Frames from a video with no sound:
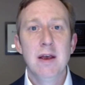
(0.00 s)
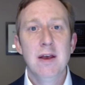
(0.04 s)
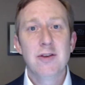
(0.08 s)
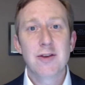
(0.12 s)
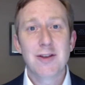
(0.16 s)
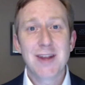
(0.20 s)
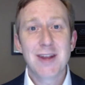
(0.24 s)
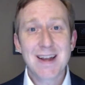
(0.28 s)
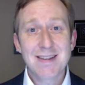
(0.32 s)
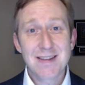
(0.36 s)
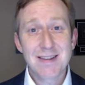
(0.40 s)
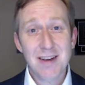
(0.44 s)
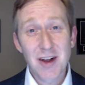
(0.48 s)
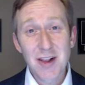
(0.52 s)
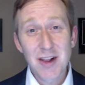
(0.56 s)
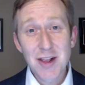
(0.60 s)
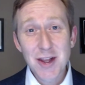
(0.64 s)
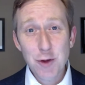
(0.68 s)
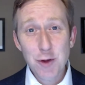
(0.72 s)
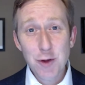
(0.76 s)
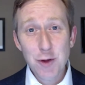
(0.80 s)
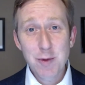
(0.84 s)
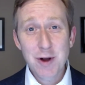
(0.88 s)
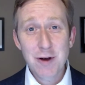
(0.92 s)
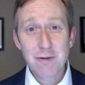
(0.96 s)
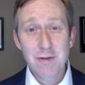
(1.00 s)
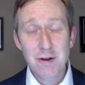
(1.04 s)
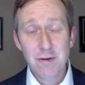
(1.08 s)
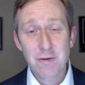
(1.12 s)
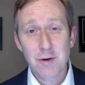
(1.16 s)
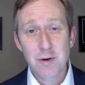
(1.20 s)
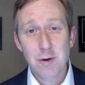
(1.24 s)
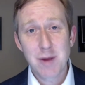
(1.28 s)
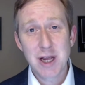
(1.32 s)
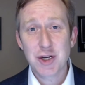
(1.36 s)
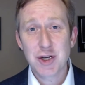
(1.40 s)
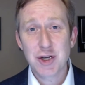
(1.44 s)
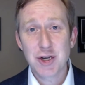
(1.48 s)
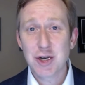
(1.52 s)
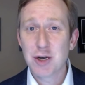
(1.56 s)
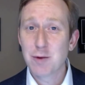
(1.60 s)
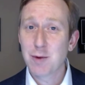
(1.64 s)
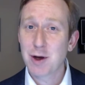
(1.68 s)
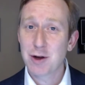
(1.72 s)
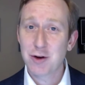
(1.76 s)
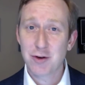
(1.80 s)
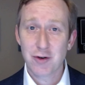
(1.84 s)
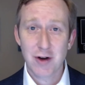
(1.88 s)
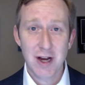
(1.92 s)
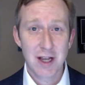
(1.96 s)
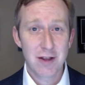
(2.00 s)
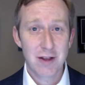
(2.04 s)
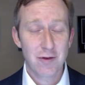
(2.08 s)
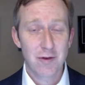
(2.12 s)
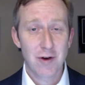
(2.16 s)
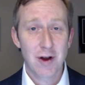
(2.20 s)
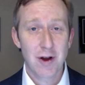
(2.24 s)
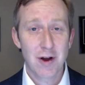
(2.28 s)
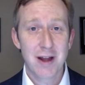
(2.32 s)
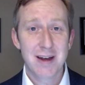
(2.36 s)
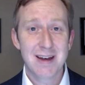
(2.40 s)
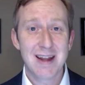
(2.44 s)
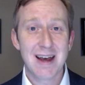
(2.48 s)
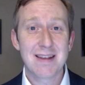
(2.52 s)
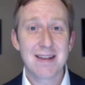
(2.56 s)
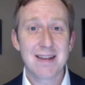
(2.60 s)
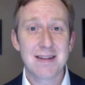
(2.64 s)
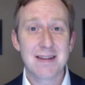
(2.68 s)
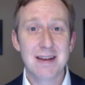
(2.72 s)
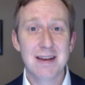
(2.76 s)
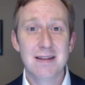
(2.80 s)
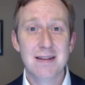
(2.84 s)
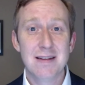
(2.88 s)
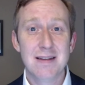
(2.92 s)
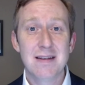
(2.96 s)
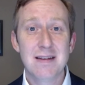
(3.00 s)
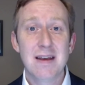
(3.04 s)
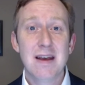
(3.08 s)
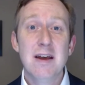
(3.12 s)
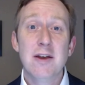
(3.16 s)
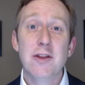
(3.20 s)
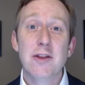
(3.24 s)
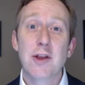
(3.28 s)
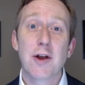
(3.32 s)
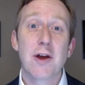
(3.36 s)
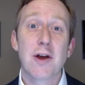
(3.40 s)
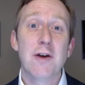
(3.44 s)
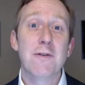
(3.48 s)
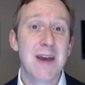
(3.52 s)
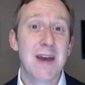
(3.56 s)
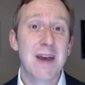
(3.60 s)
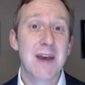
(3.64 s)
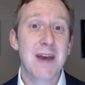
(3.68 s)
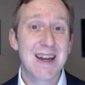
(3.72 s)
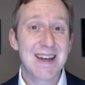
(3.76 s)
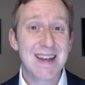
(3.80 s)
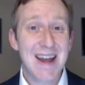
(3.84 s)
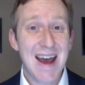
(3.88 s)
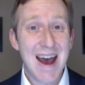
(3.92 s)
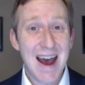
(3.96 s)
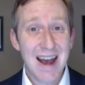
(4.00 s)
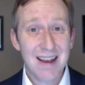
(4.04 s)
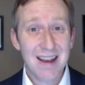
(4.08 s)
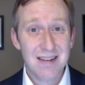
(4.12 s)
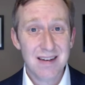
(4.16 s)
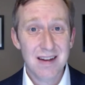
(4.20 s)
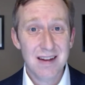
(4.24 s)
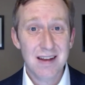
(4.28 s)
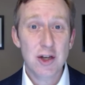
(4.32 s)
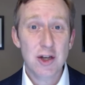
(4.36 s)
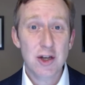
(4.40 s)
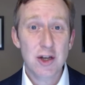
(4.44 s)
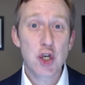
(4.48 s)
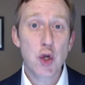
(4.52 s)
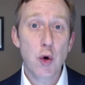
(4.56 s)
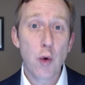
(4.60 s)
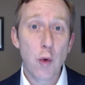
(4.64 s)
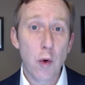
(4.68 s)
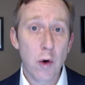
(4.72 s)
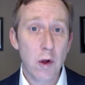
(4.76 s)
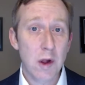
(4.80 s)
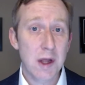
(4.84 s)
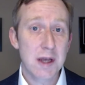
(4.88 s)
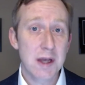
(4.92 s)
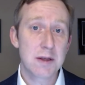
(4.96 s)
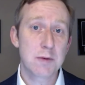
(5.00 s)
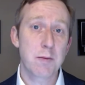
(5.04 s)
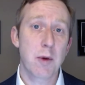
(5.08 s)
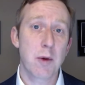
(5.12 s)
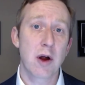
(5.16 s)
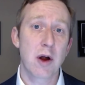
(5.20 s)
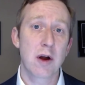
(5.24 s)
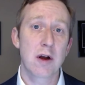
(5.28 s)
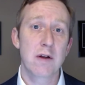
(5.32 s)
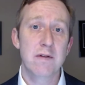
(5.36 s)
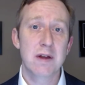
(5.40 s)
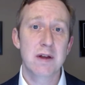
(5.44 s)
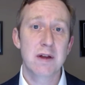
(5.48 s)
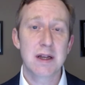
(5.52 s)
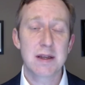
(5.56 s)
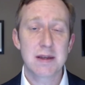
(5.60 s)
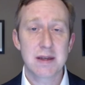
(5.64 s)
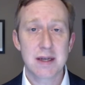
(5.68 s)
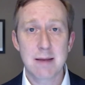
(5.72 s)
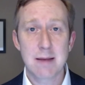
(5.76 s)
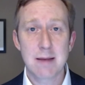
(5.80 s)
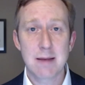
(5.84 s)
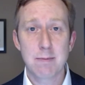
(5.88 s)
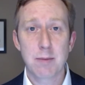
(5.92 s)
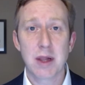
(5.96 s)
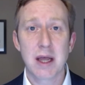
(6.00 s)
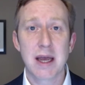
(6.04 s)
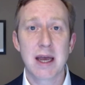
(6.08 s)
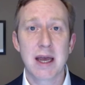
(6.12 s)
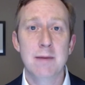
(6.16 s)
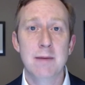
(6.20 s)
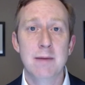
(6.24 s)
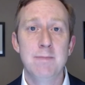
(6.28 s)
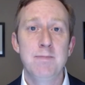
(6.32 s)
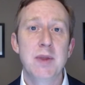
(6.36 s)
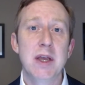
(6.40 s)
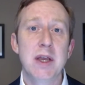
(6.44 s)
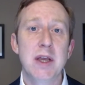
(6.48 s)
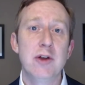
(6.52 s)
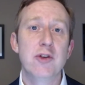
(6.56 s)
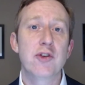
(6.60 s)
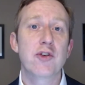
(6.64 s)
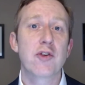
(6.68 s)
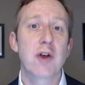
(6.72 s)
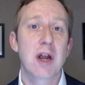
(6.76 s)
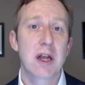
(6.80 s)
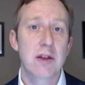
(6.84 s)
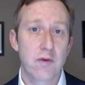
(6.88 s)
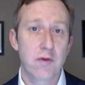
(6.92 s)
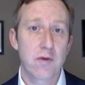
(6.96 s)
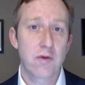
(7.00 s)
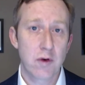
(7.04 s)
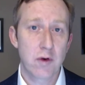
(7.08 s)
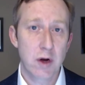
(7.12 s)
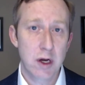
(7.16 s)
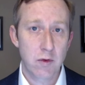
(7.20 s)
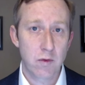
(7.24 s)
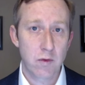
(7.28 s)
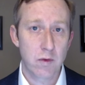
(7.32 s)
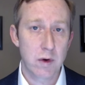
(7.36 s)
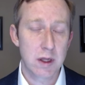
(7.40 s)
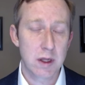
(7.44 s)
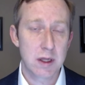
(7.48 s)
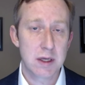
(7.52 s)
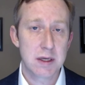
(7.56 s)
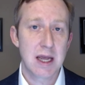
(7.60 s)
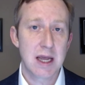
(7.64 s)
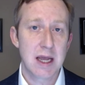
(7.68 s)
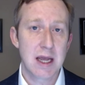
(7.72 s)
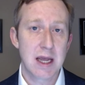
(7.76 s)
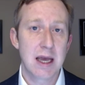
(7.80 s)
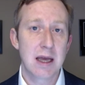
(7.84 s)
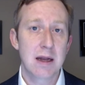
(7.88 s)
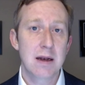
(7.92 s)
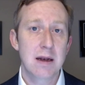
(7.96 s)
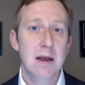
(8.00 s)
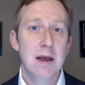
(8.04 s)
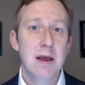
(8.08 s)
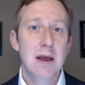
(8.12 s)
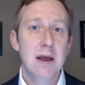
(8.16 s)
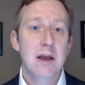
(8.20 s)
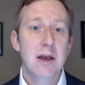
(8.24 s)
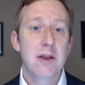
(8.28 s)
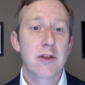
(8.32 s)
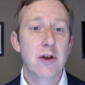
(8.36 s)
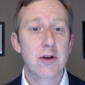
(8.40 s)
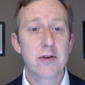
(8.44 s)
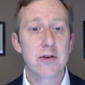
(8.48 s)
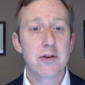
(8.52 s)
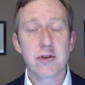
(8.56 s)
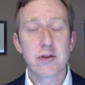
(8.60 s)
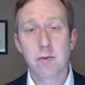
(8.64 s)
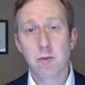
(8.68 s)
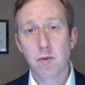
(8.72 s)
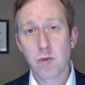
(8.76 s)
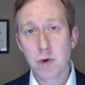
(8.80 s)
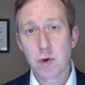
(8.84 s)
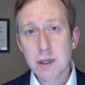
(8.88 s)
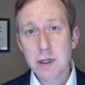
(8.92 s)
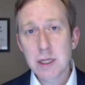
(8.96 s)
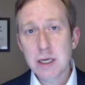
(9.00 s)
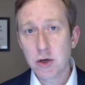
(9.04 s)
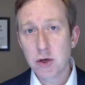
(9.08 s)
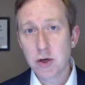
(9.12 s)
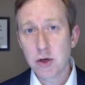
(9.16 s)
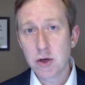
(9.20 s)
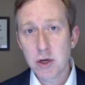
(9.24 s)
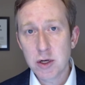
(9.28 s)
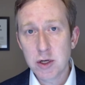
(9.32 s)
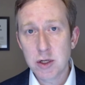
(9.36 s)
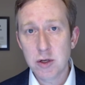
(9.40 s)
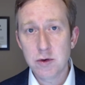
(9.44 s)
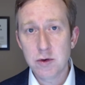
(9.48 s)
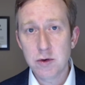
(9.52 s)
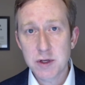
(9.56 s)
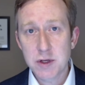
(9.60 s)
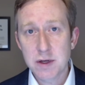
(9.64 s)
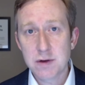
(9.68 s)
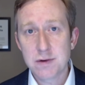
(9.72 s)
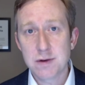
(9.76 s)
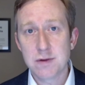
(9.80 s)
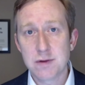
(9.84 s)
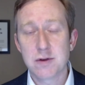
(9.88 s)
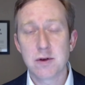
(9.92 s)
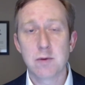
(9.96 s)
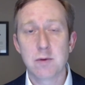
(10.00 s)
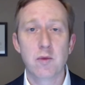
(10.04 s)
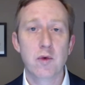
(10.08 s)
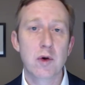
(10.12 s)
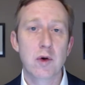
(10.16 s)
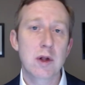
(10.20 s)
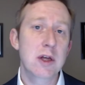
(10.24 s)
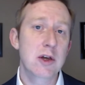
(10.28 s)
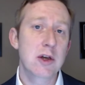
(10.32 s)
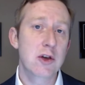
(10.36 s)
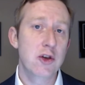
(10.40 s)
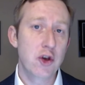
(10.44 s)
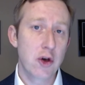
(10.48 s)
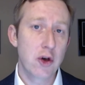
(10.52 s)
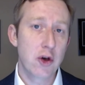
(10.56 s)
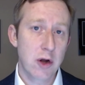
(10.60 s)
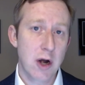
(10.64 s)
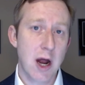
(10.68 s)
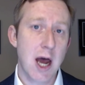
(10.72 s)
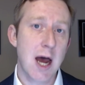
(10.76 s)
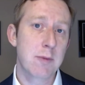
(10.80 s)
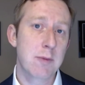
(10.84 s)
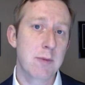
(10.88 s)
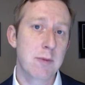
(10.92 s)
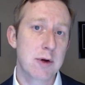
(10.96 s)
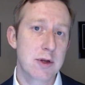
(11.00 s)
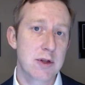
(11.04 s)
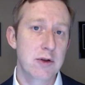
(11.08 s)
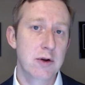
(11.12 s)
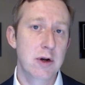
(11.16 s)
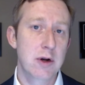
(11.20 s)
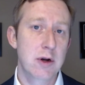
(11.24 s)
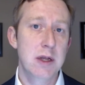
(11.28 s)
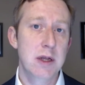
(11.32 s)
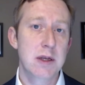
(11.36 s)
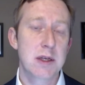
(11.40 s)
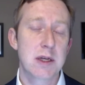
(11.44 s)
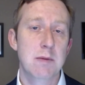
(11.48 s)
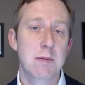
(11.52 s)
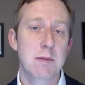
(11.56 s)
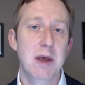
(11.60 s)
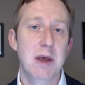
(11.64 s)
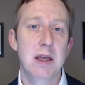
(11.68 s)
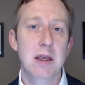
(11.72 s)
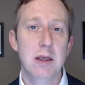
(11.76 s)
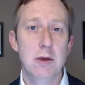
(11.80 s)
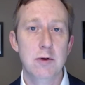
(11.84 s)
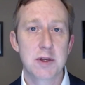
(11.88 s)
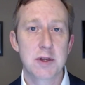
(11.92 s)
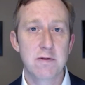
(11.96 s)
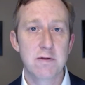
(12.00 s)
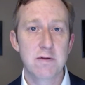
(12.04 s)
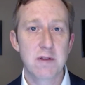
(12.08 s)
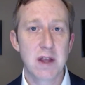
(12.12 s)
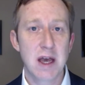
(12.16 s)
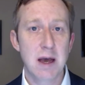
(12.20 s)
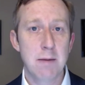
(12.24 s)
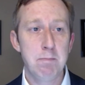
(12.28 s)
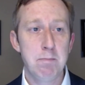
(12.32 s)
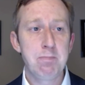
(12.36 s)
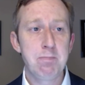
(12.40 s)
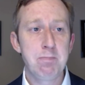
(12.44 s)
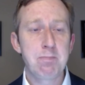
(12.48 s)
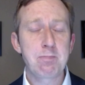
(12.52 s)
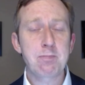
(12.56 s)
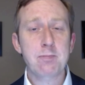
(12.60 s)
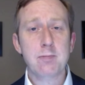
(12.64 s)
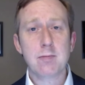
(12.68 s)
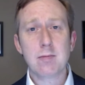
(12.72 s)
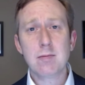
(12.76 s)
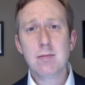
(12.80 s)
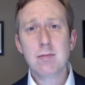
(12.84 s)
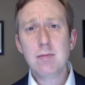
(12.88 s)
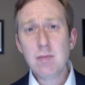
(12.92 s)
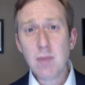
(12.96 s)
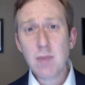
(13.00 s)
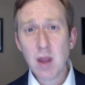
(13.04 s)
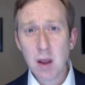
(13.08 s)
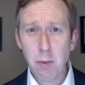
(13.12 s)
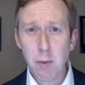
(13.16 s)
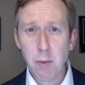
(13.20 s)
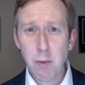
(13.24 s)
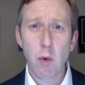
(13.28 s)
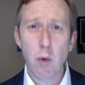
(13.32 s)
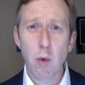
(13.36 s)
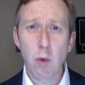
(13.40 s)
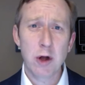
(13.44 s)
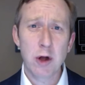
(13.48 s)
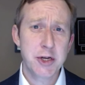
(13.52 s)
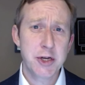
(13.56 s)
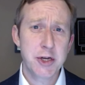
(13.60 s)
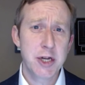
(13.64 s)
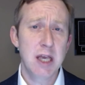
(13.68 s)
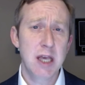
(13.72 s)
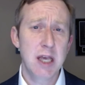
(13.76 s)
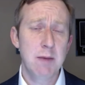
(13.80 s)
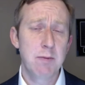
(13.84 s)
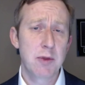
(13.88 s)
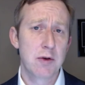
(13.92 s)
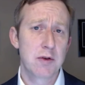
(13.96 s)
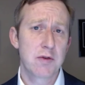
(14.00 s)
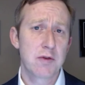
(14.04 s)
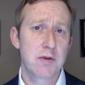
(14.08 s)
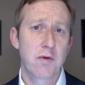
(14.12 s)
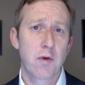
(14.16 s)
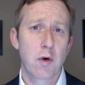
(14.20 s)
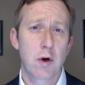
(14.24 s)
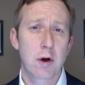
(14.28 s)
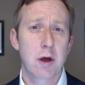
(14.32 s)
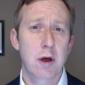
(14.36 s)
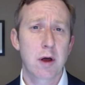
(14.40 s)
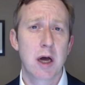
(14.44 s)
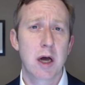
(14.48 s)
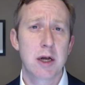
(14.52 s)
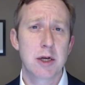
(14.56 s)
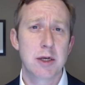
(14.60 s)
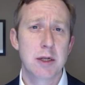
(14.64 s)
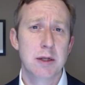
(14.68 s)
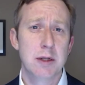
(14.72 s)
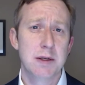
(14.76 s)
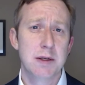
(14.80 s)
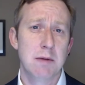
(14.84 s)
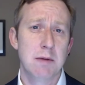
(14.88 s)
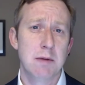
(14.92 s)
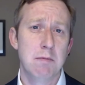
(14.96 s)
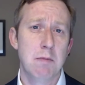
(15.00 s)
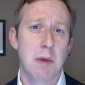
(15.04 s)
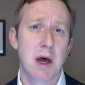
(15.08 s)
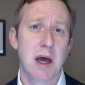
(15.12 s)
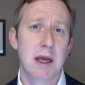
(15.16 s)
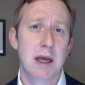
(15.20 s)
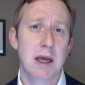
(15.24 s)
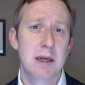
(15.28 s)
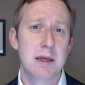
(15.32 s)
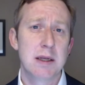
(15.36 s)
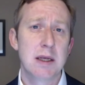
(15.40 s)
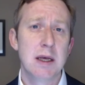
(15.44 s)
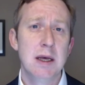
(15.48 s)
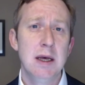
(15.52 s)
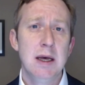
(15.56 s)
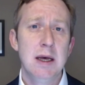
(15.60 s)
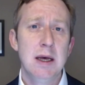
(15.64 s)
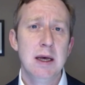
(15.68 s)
So that's a little bit of information about transfer on death deeds. They're a fantastic tool as part of an estate plan in transferring real estate. There are some really good uses and some really good opportunities to make use of them, but I want you to keep those 4 cautions in mind.